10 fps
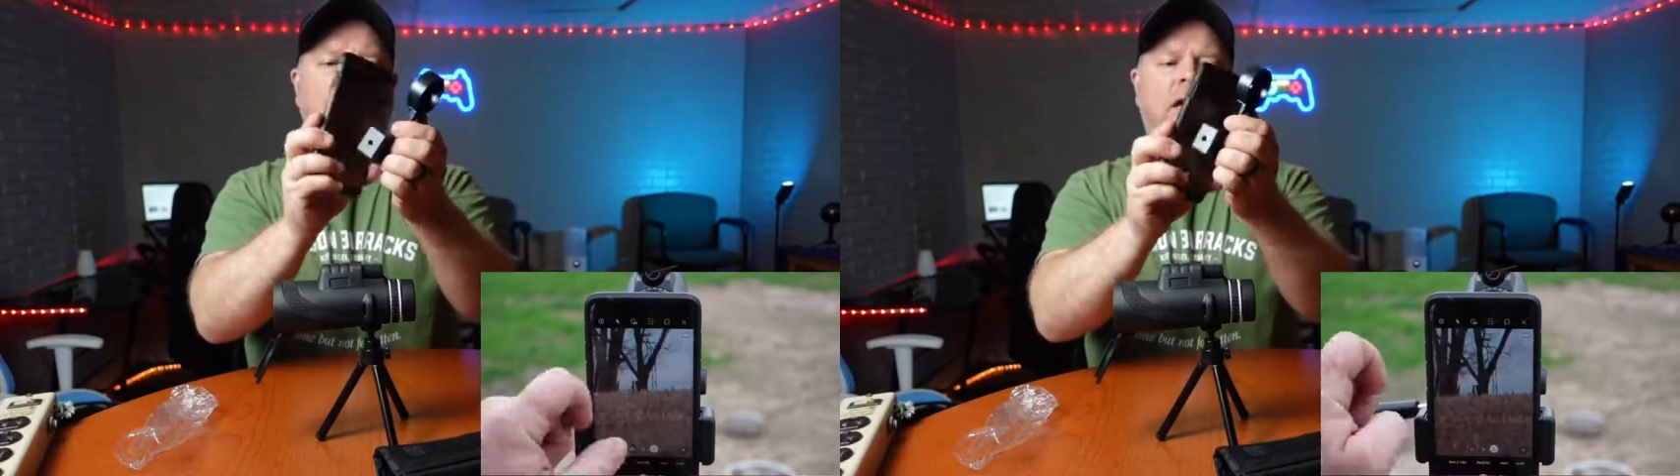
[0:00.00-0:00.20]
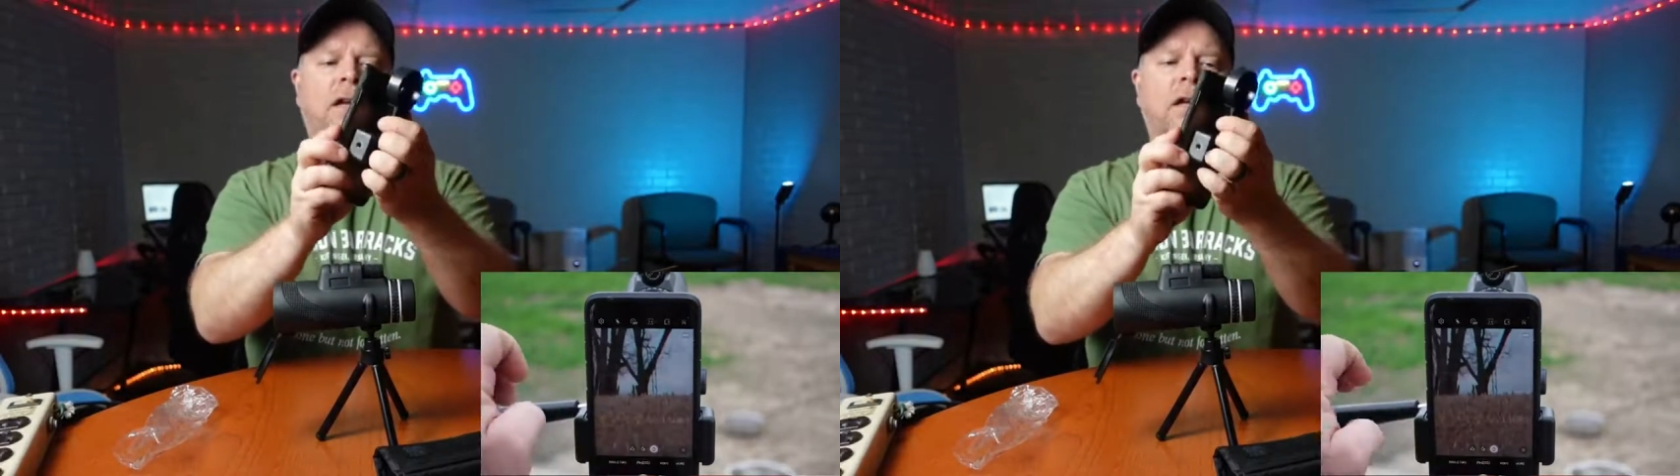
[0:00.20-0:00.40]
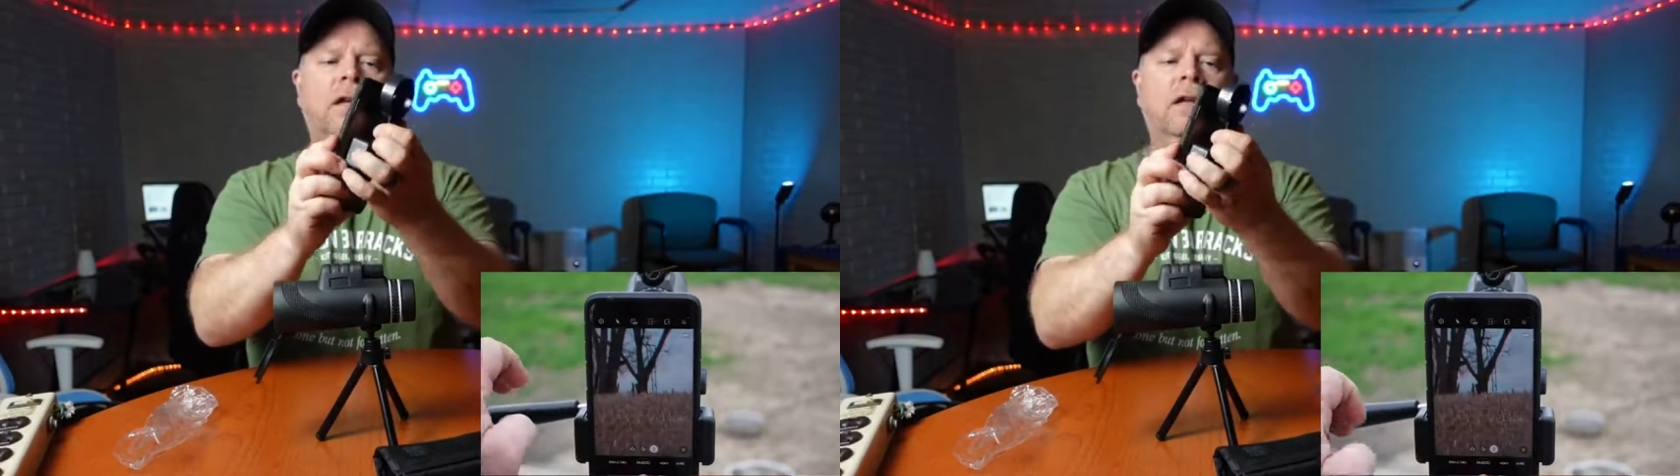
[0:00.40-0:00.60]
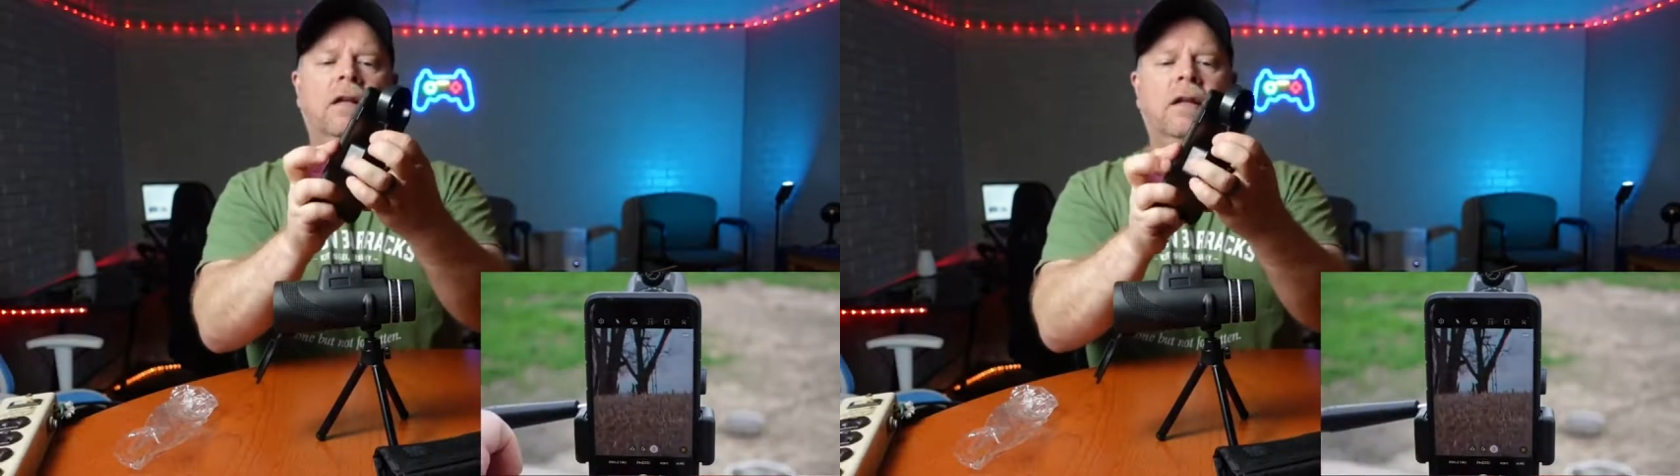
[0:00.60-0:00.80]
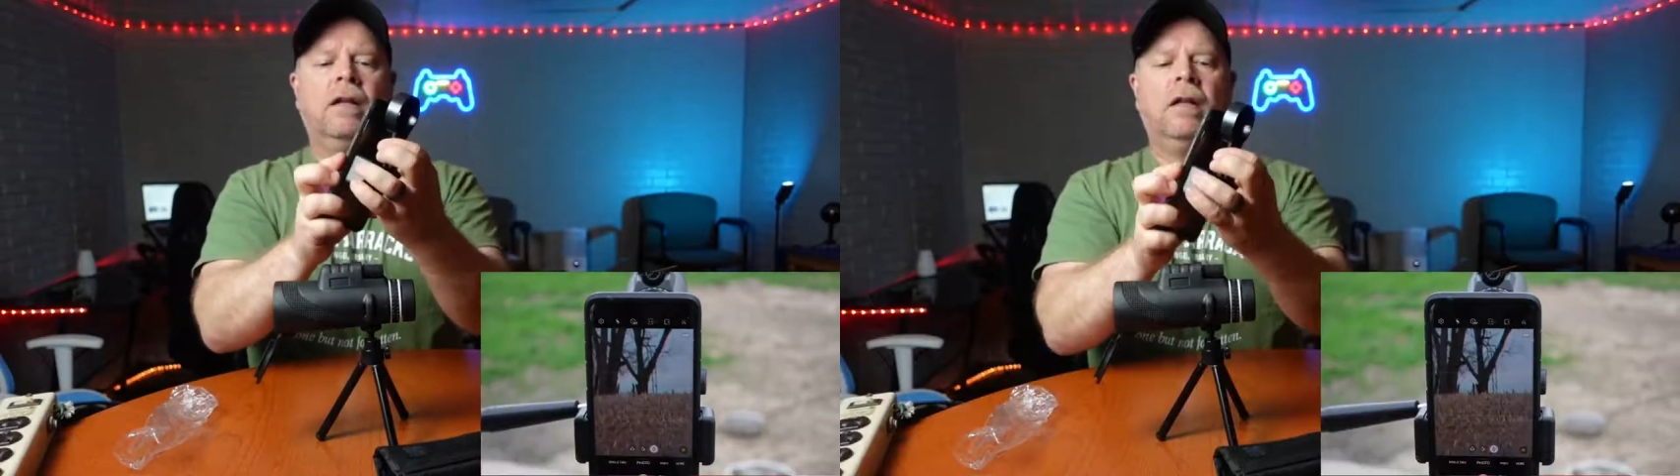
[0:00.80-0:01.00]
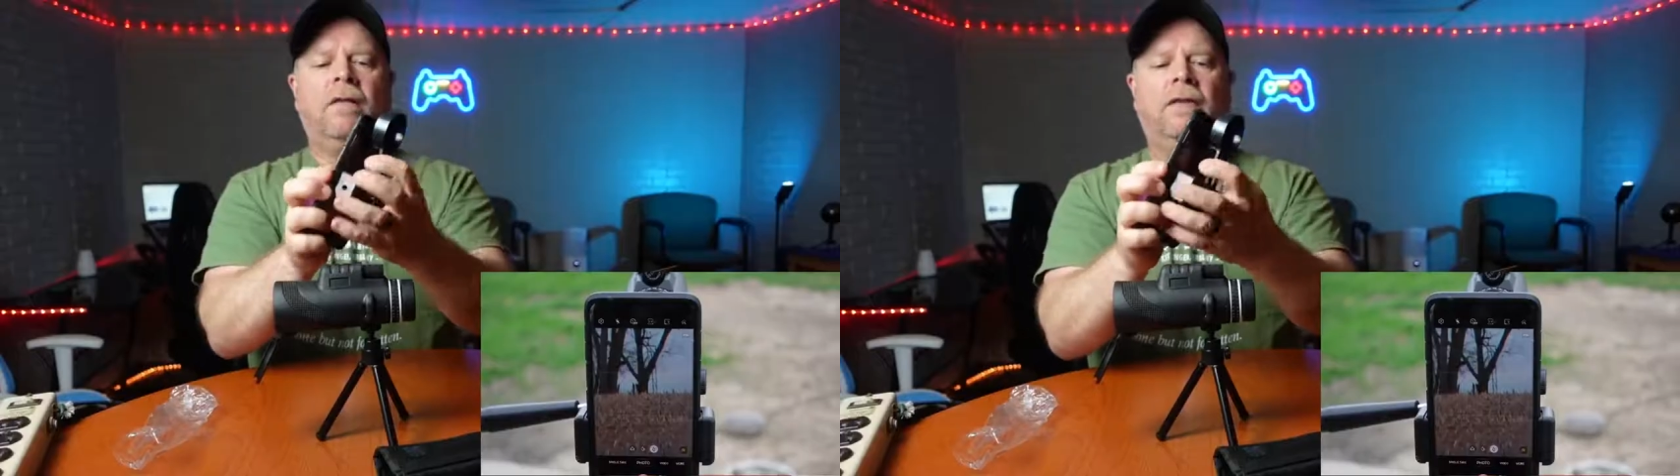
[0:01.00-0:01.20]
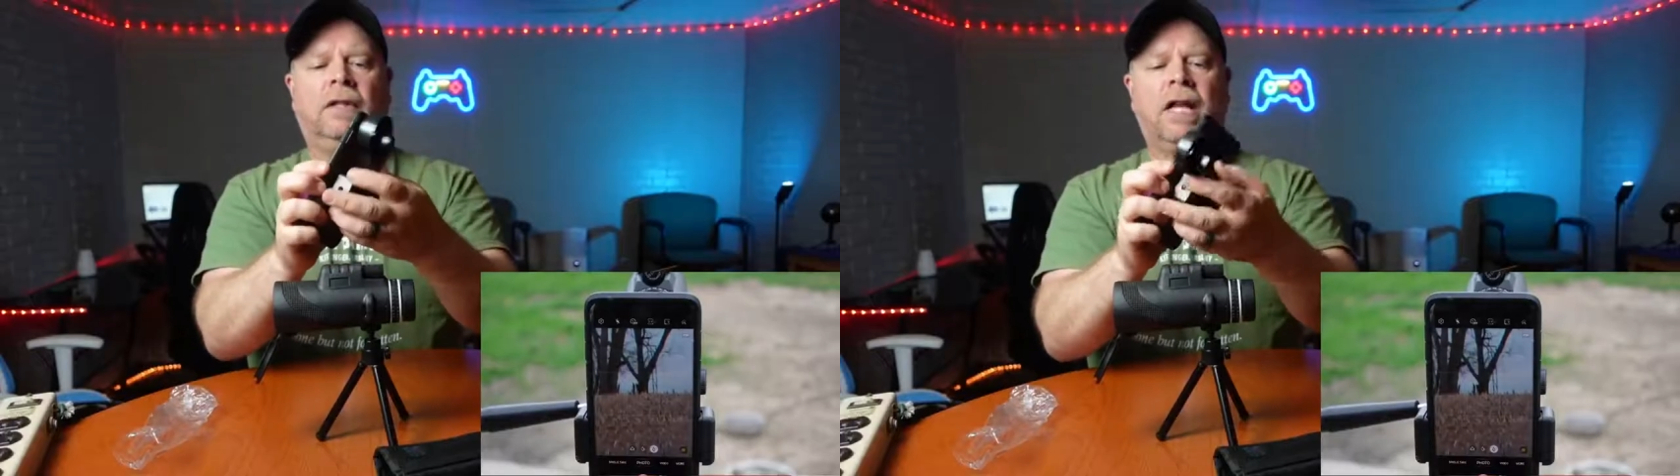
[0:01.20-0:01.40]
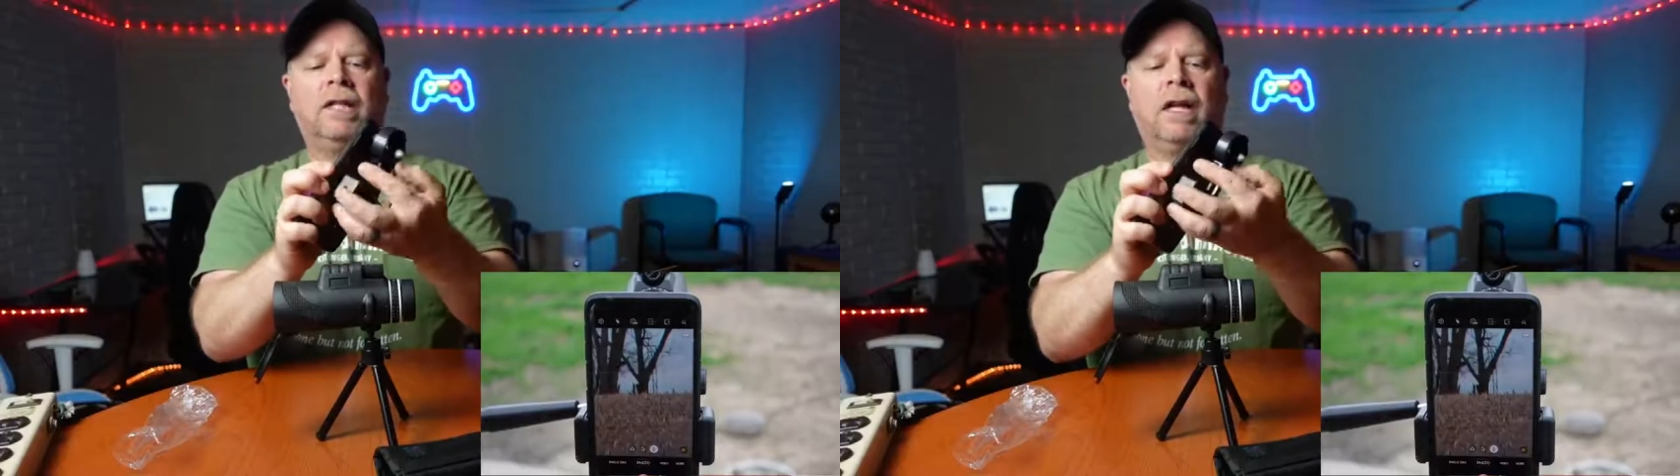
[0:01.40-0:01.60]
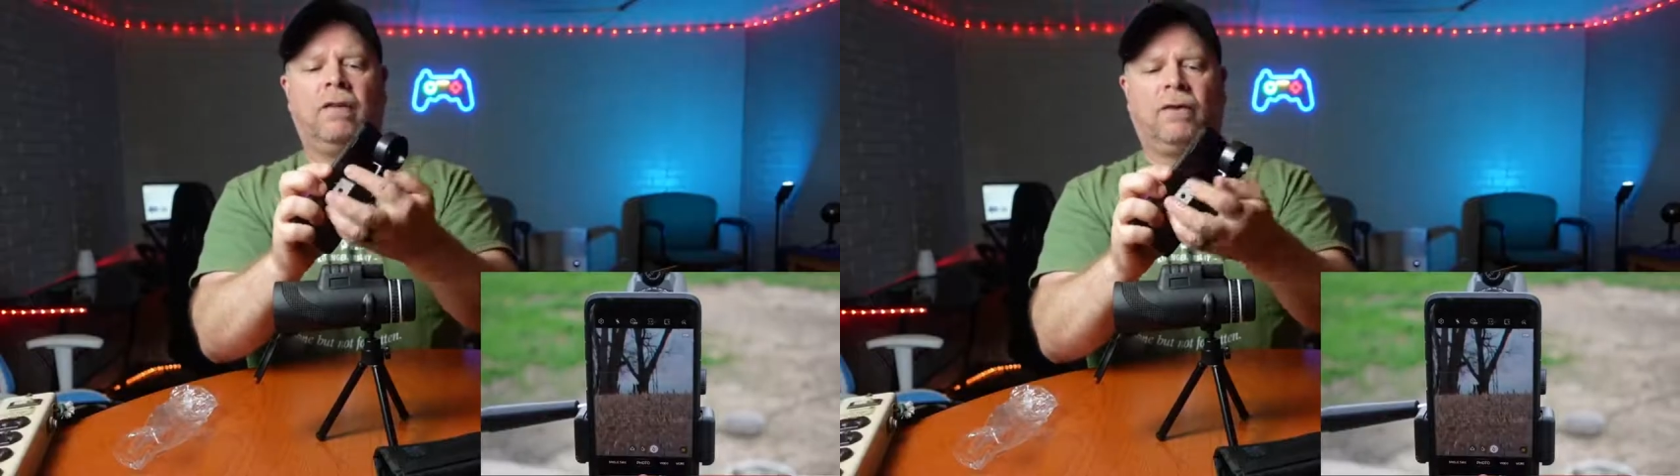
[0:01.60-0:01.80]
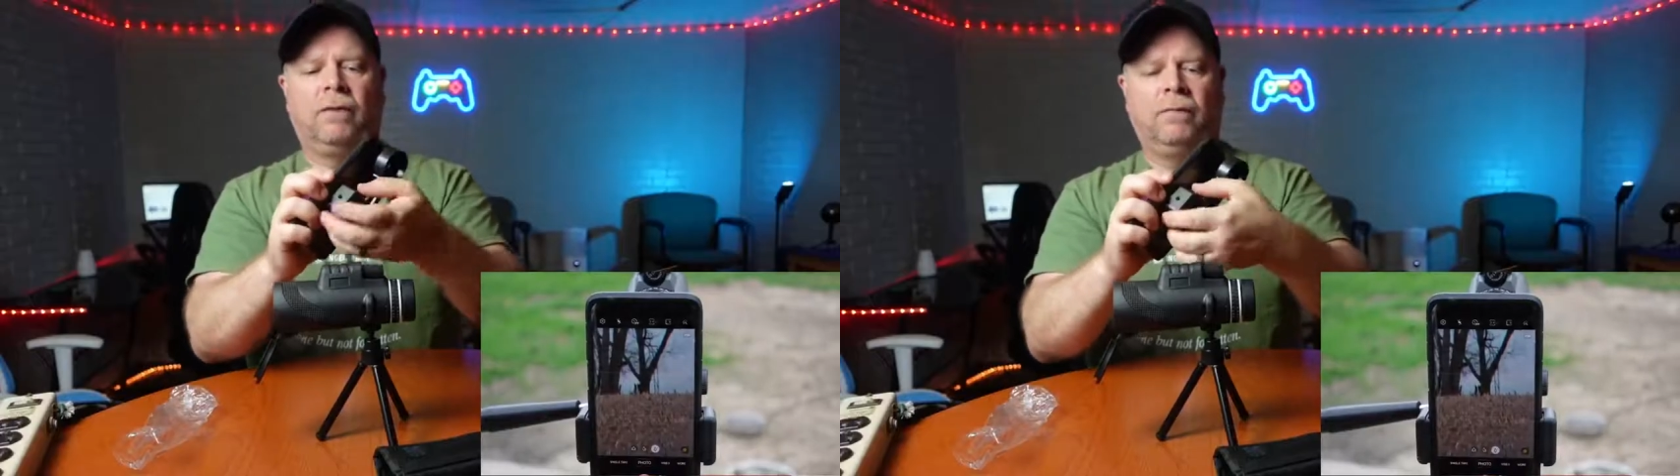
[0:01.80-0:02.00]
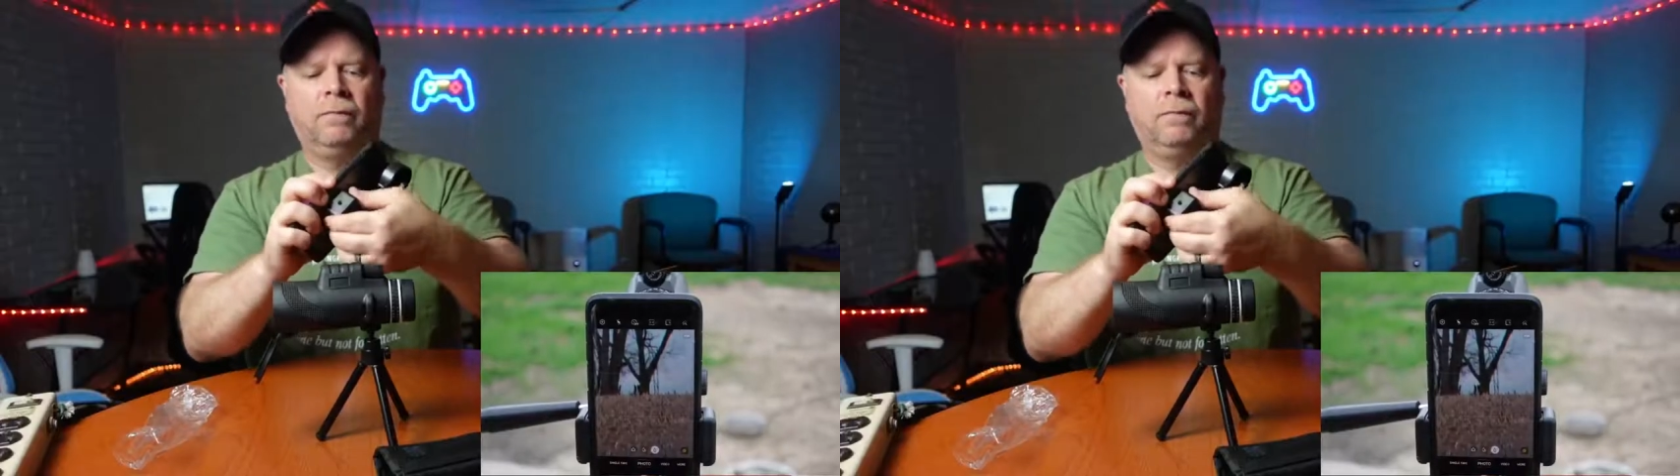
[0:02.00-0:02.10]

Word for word: uh, of the lens cover